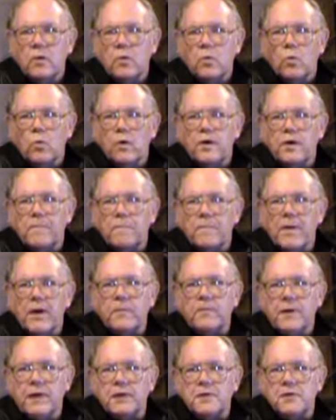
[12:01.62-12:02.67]
one of the better
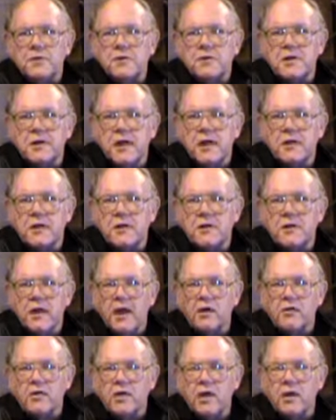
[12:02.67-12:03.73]
places to
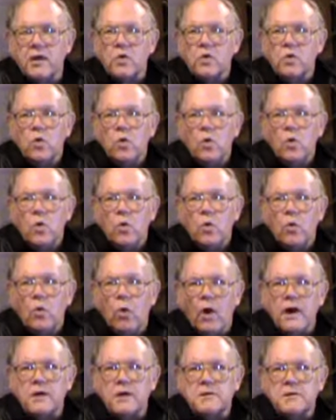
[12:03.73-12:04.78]
get tin,
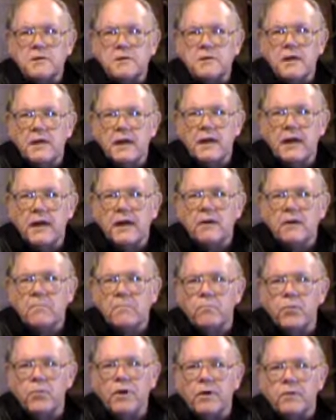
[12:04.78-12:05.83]
was in
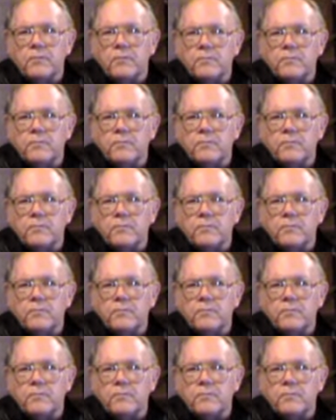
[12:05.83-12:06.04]
Britain.